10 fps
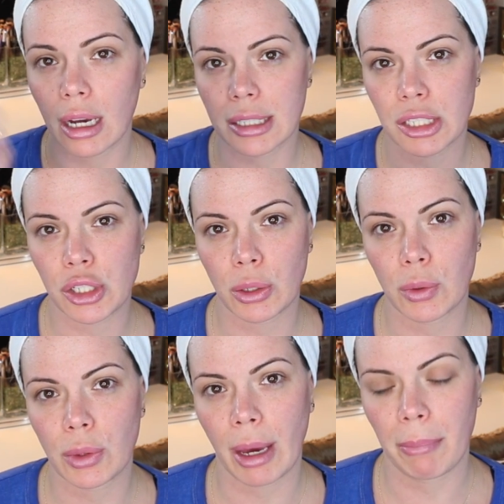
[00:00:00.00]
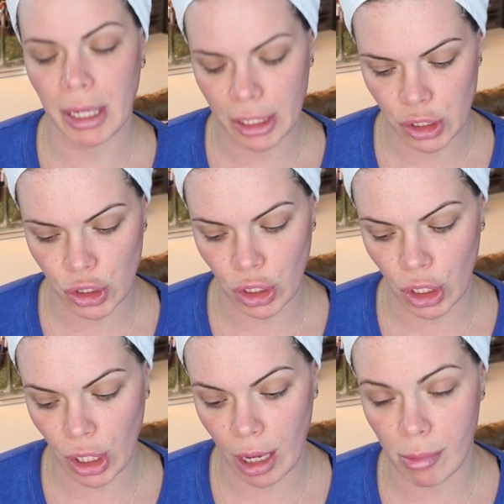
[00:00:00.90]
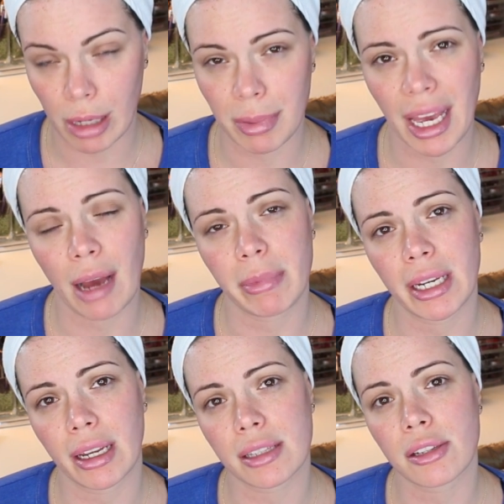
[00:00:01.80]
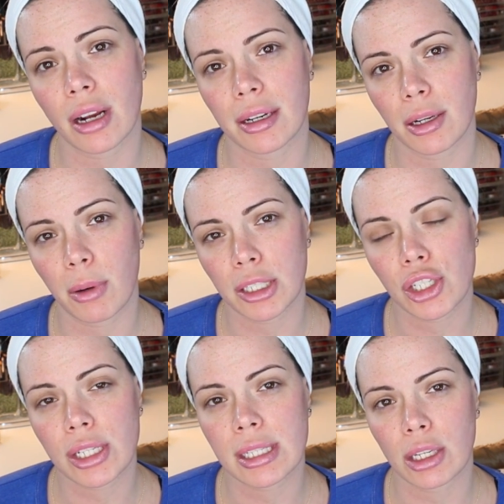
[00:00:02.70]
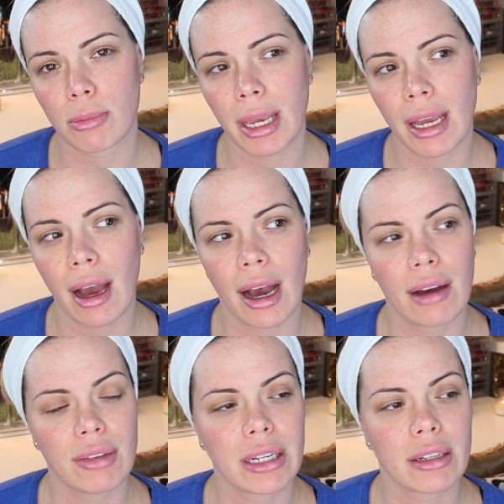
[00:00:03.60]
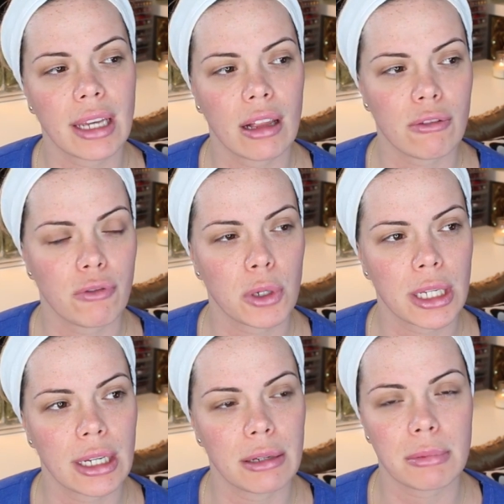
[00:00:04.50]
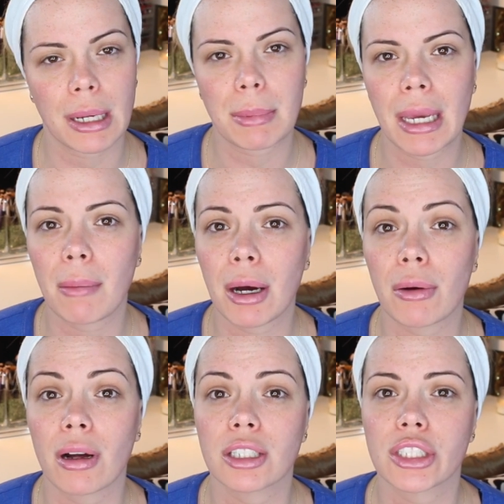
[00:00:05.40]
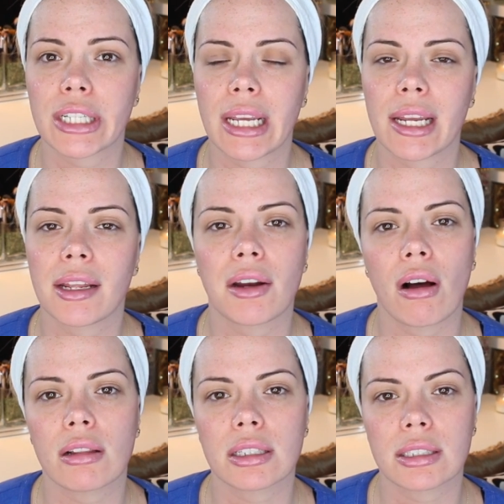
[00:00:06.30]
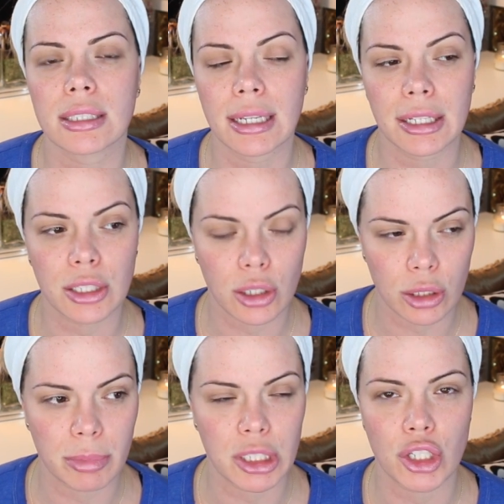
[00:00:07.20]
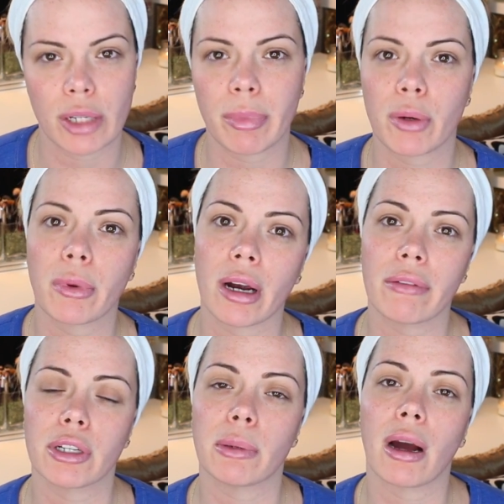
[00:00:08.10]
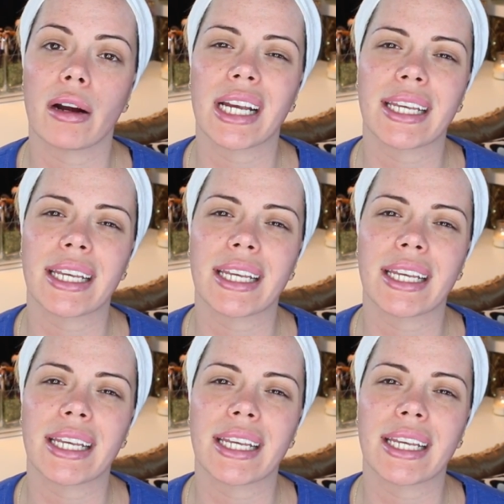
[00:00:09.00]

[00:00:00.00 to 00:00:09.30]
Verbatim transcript: I did show you that picture. Um, I'd be happy to answer any questions that you may have. Here in California, it ran me about $180. It could be cheaper wherever you are.